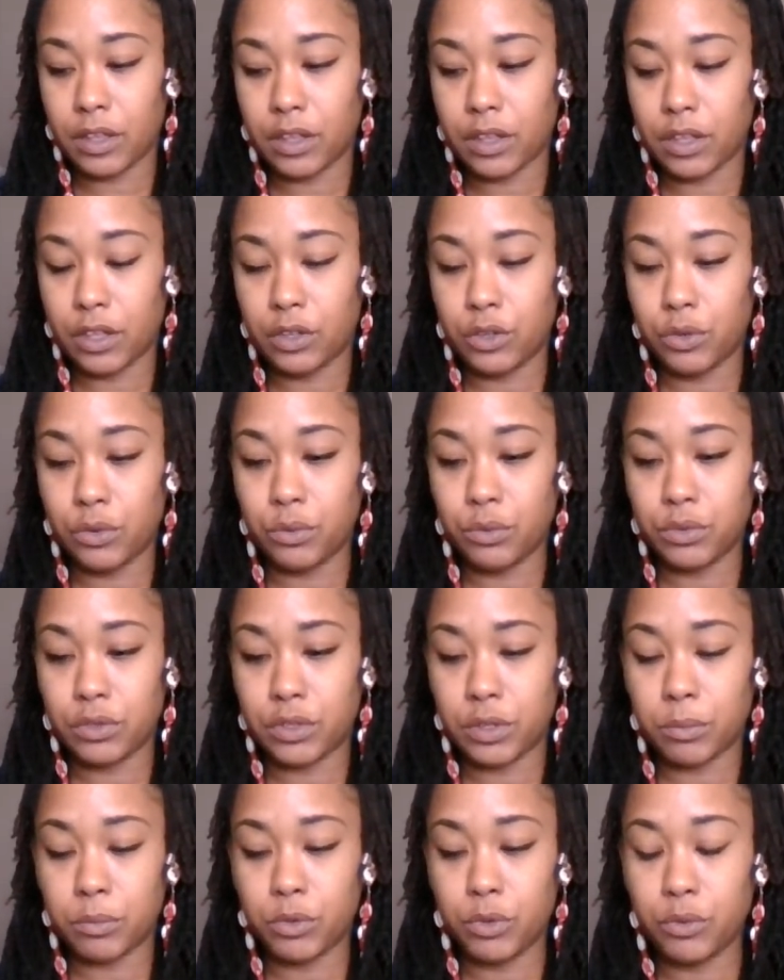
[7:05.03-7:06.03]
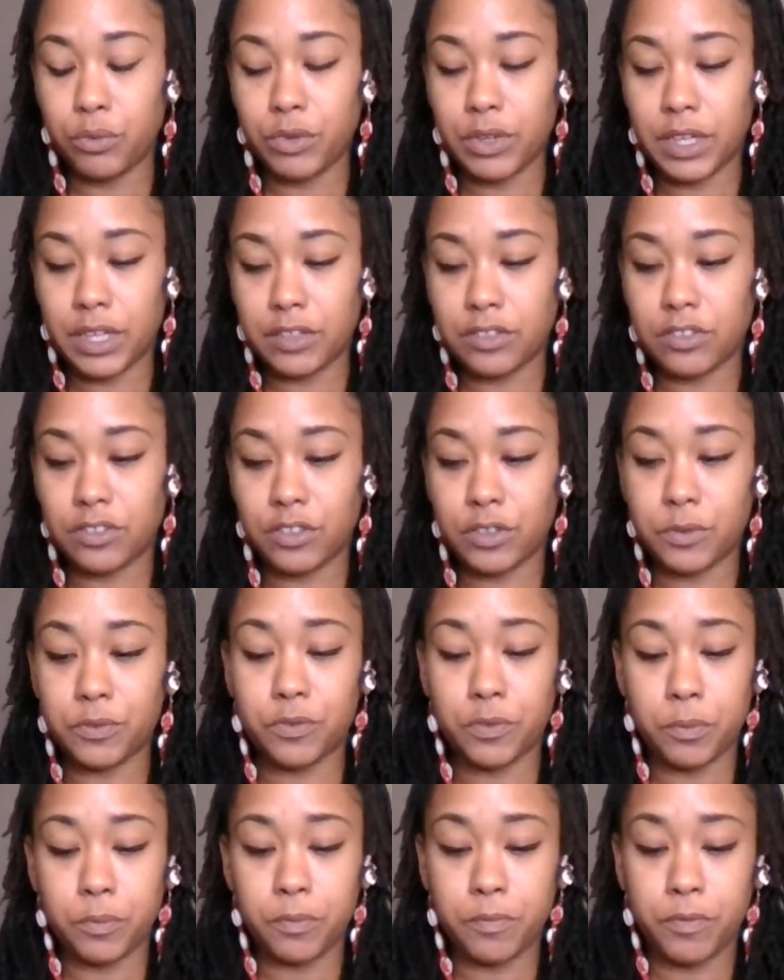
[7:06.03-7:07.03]
some new relationships
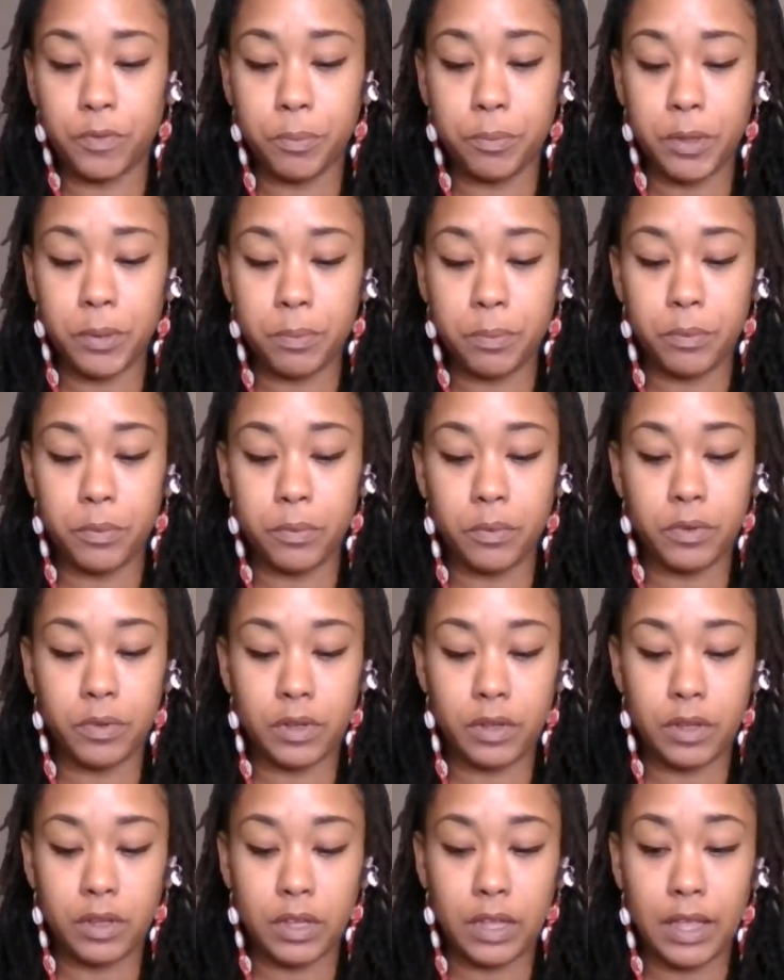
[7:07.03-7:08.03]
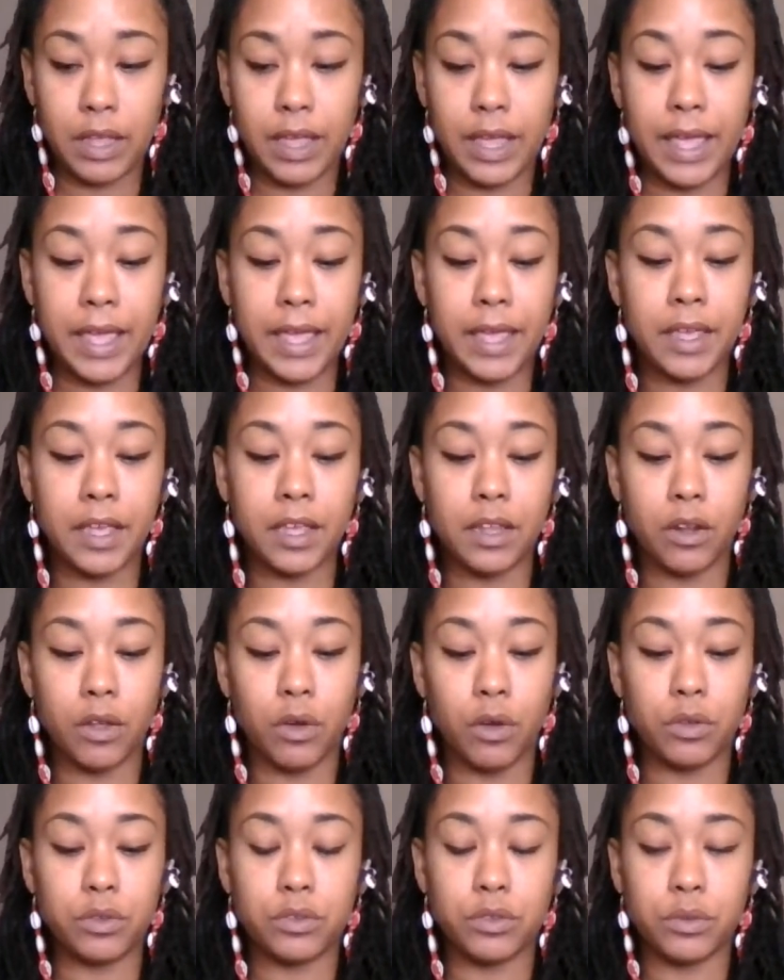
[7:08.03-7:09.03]
for people, and
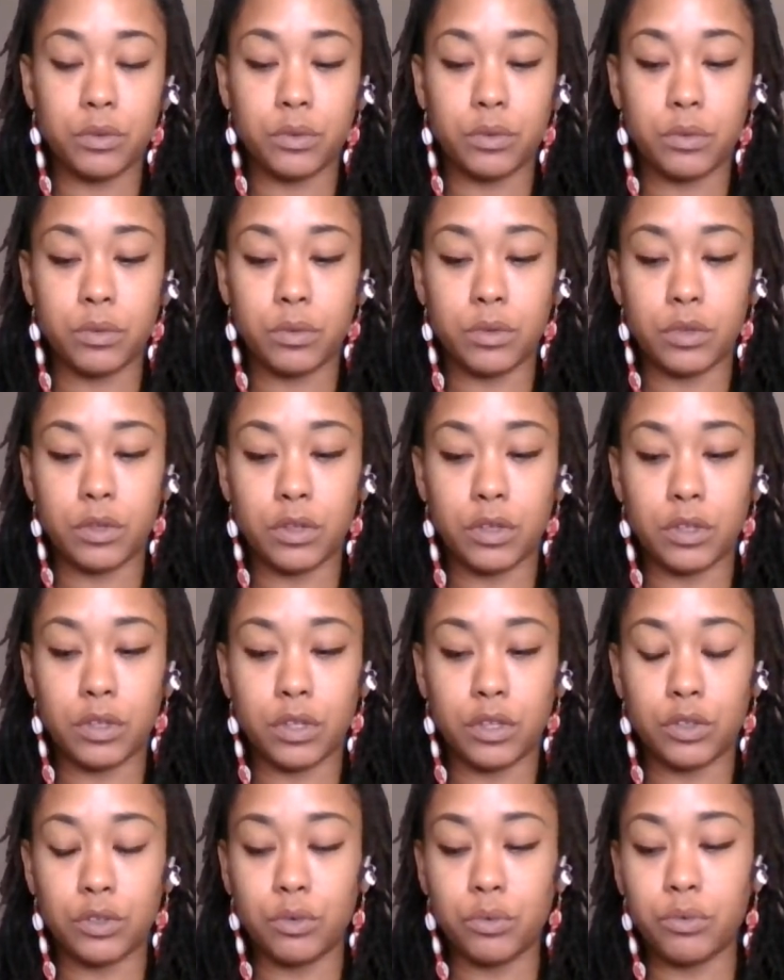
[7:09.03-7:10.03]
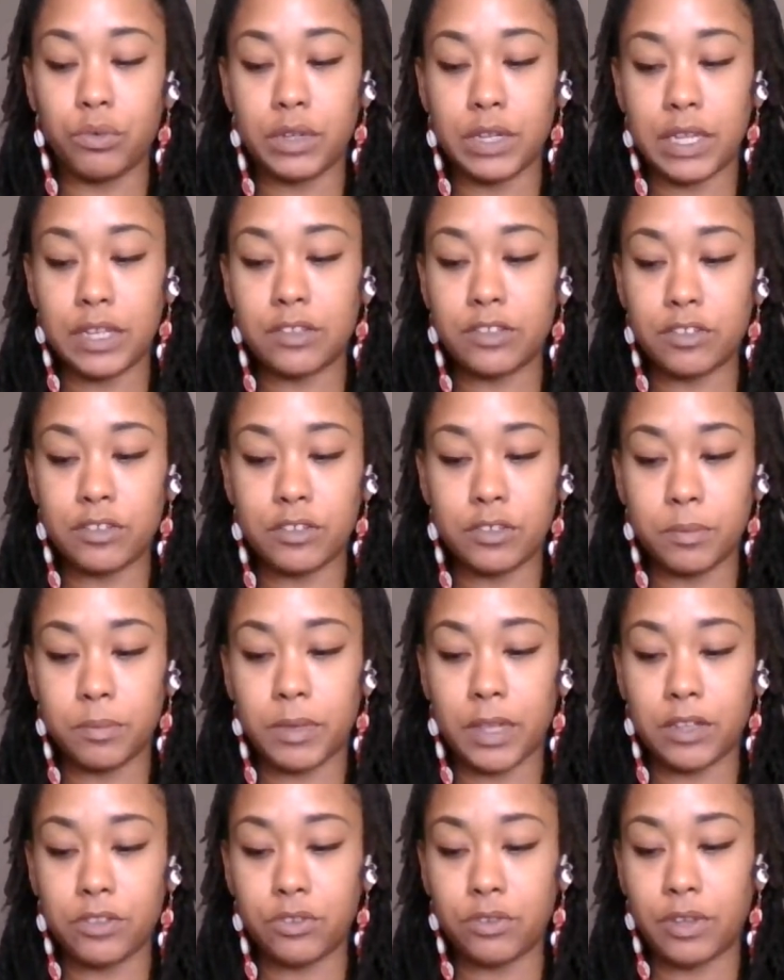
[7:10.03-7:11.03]
also a new relationship
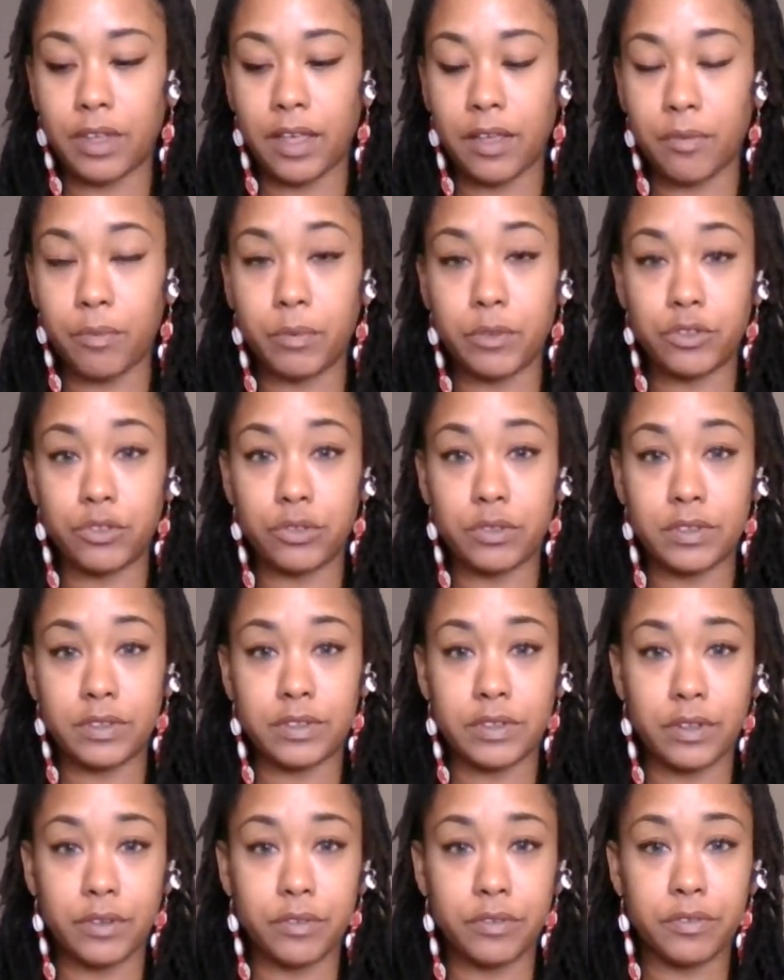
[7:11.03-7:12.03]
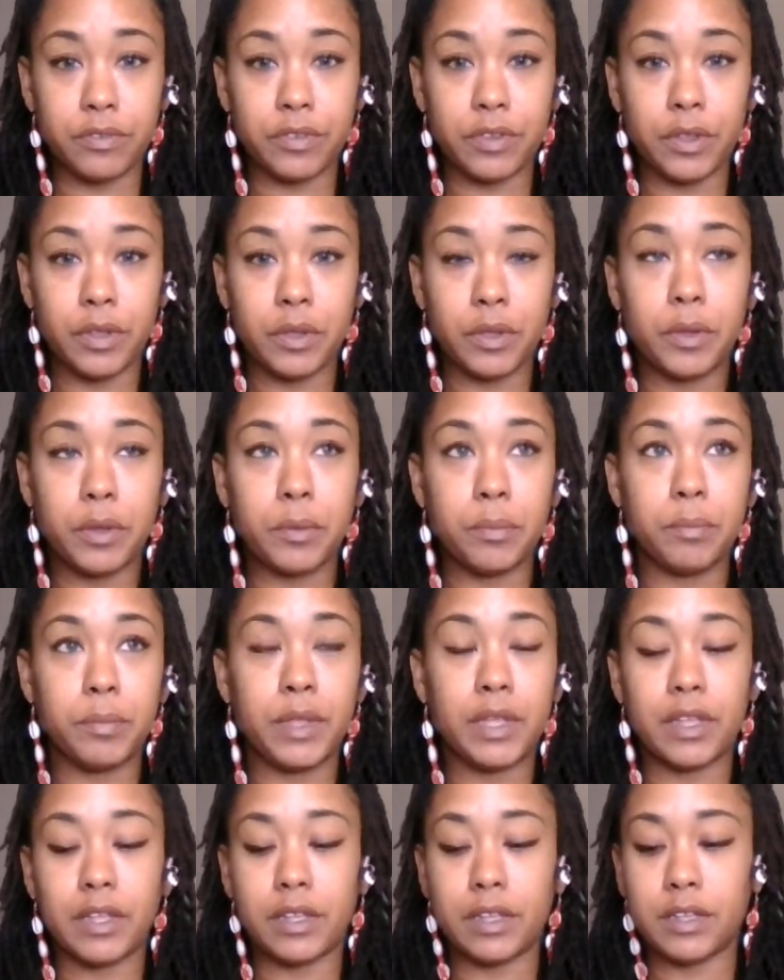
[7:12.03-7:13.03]
that you have with yourself.
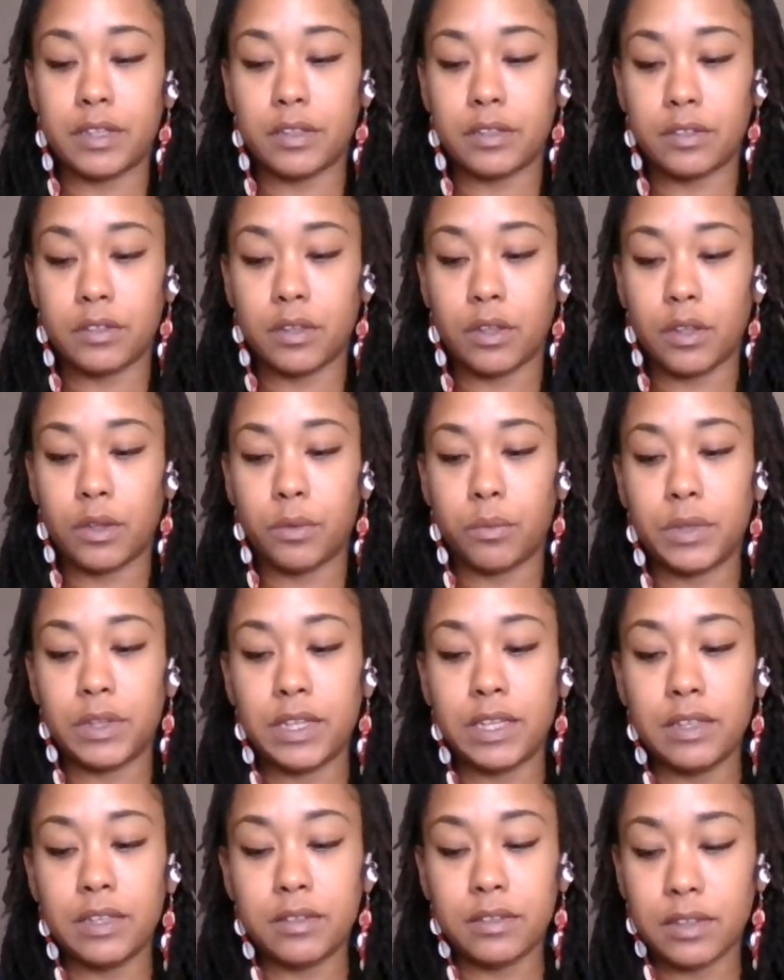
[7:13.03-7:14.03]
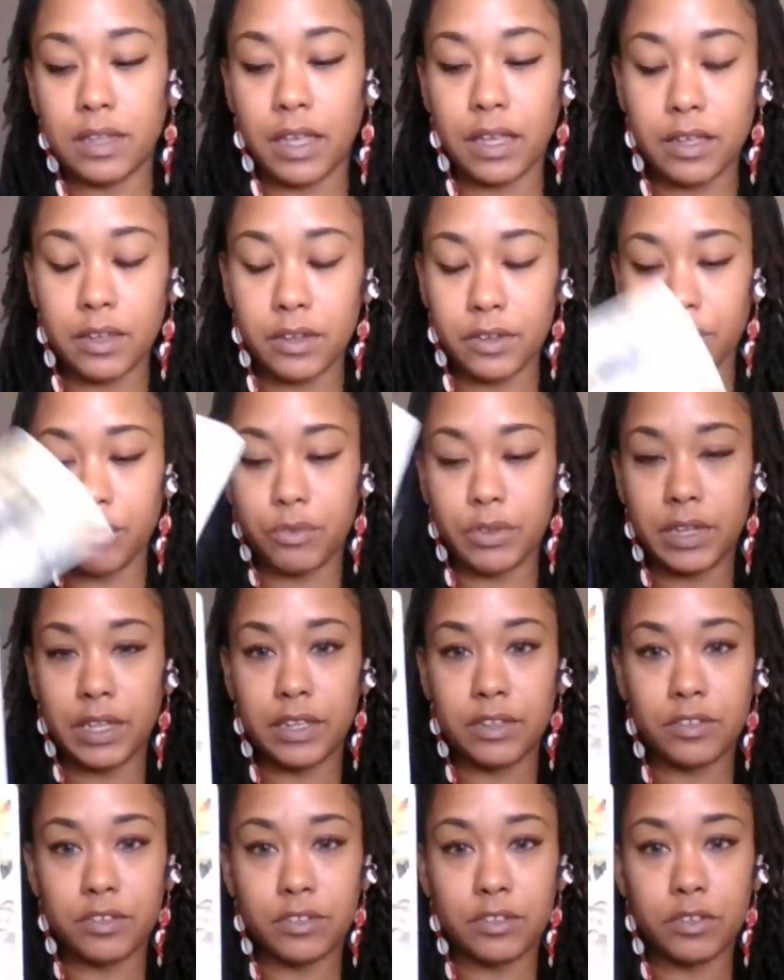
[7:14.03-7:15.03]
Because with these negative
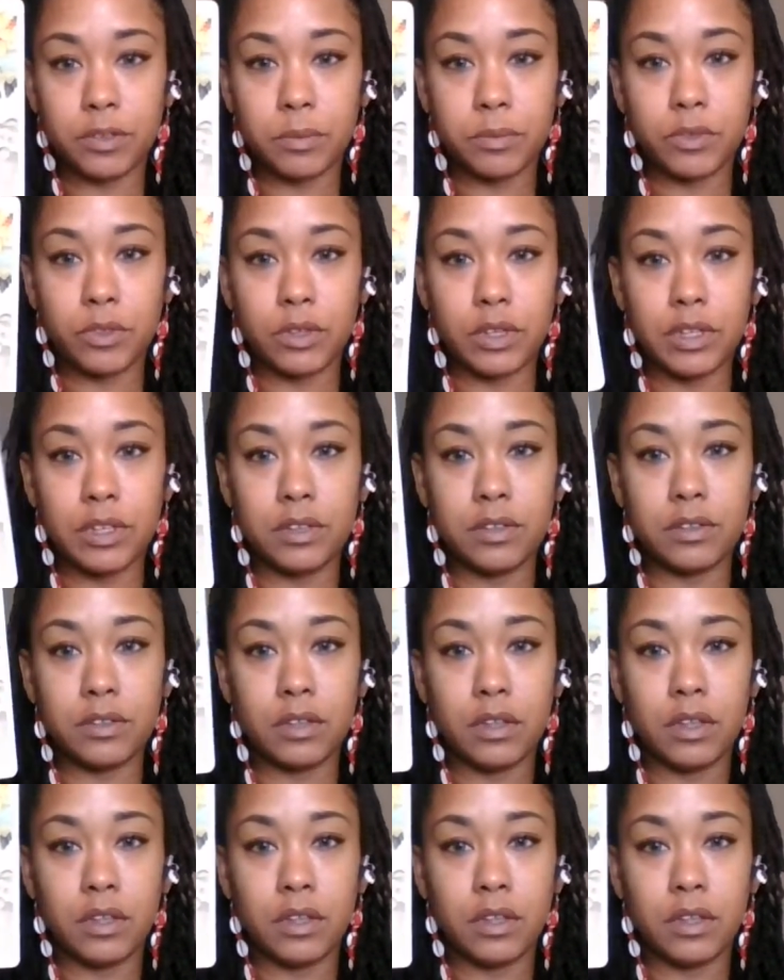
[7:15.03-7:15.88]
relationships, or these